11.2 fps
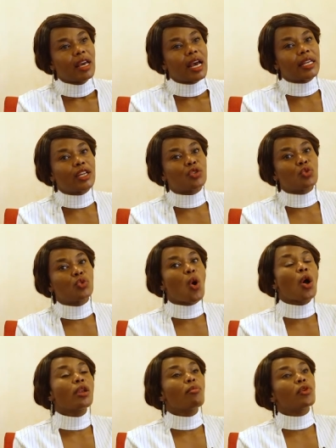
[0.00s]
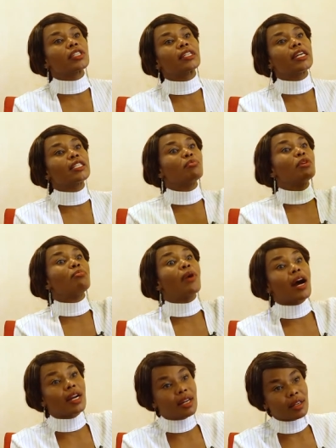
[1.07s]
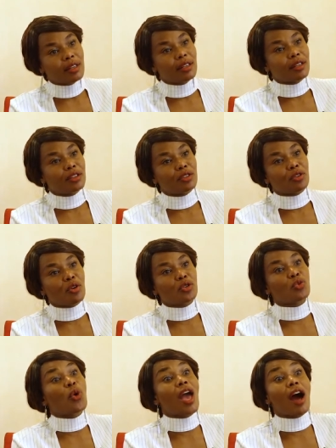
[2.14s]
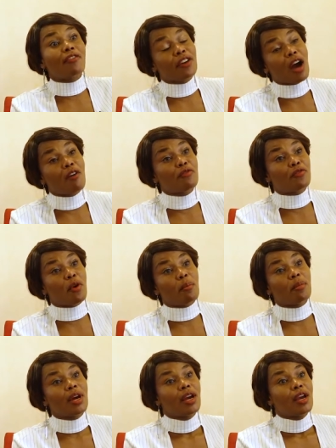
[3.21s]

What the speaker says: and it would almost get me back, you know, to where I've come from.